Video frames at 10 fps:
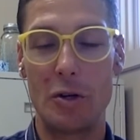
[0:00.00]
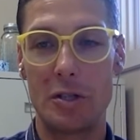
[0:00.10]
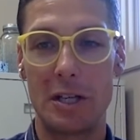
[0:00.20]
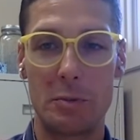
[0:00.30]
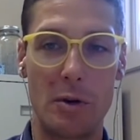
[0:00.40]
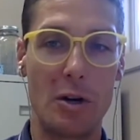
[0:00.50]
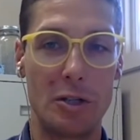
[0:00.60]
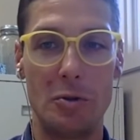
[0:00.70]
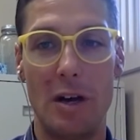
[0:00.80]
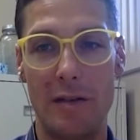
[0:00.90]
So the first
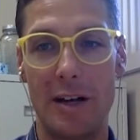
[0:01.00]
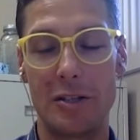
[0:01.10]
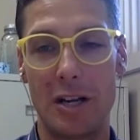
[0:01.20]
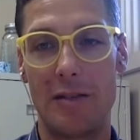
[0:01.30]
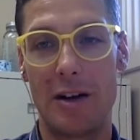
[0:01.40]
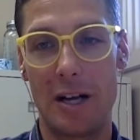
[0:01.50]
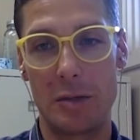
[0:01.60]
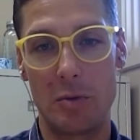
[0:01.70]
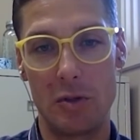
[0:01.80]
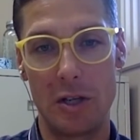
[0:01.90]
experience you have outside of a
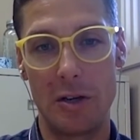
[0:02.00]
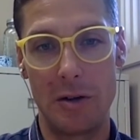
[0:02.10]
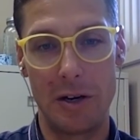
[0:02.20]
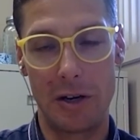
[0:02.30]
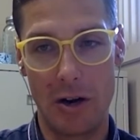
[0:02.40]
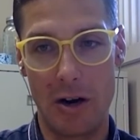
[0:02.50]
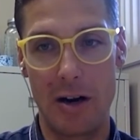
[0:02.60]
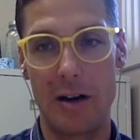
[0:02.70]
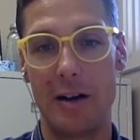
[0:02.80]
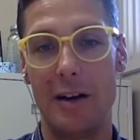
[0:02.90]
hospital is in a
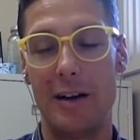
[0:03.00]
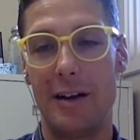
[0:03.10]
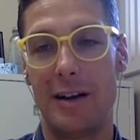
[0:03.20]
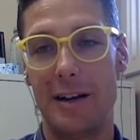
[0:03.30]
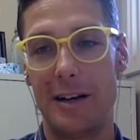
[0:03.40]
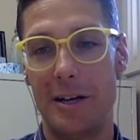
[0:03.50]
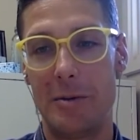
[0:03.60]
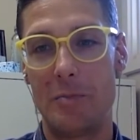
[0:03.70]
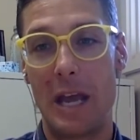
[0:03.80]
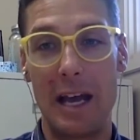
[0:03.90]
car.
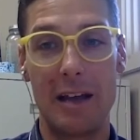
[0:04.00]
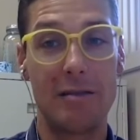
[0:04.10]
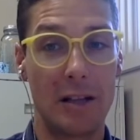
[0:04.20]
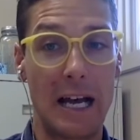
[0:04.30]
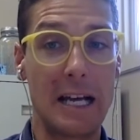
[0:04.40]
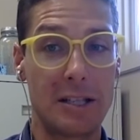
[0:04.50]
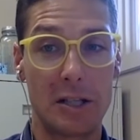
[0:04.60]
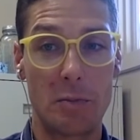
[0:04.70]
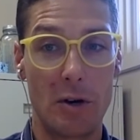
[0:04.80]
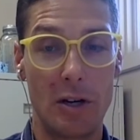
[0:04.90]
And the
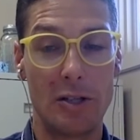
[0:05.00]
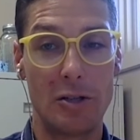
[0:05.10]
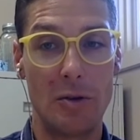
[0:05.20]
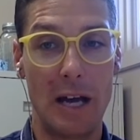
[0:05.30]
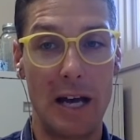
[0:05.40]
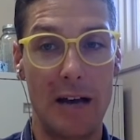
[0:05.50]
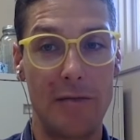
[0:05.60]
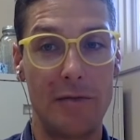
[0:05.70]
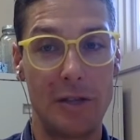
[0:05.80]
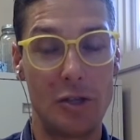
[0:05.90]
last experience you
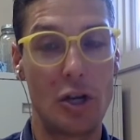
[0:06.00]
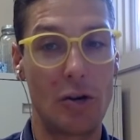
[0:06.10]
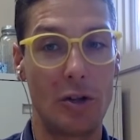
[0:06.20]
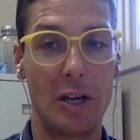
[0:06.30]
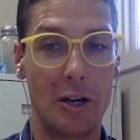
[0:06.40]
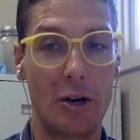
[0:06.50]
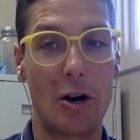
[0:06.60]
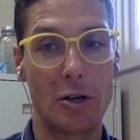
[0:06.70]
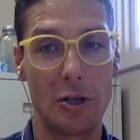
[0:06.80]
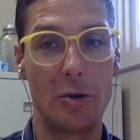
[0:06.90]
have is generally in
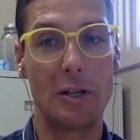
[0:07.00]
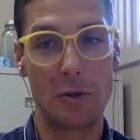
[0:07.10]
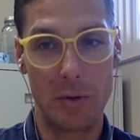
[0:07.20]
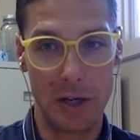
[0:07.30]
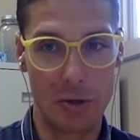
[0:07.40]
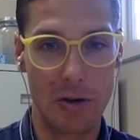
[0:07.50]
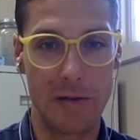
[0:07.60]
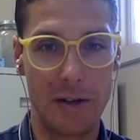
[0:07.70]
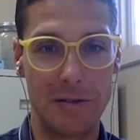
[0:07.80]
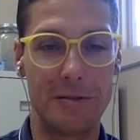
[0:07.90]
a car too, as you're being
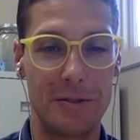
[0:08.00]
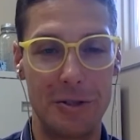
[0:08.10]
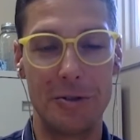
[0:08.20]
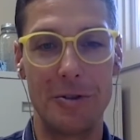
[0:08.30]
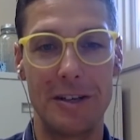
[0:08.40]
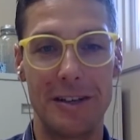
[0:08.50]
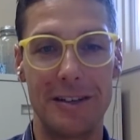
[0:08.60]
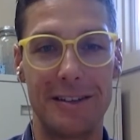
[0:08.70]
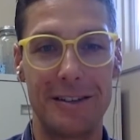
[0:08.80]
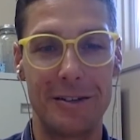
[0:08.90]
driven to
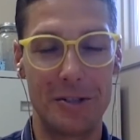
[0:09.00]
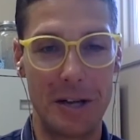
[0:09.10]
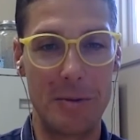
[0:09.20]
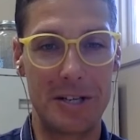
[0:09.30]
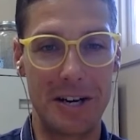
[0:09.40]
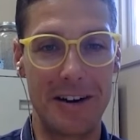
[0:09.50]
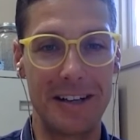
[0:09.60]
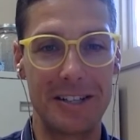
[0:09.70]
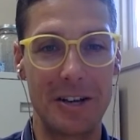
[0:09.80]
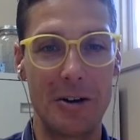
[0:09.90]
the
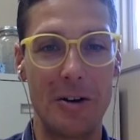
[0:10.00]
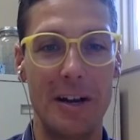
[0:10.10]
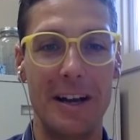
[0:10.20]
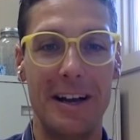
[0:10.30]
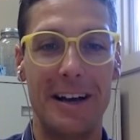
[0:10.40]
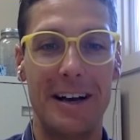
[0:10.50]
cemetery. So